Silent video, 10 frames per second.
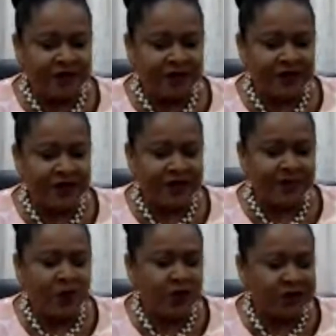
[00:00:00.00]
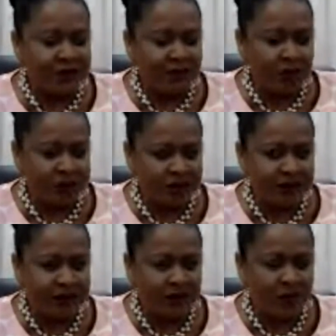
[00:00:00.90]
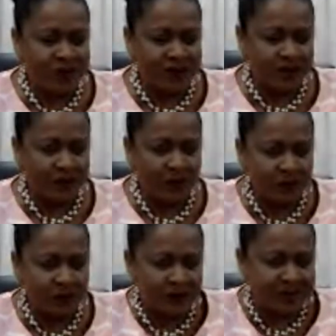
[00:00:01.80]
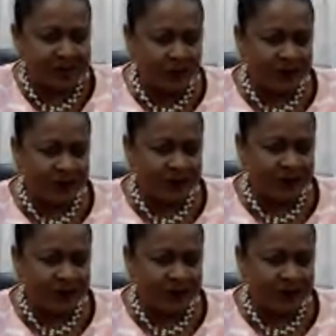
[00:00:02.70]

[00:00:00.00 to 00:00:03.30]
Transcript: the, the most important thing was the support because I was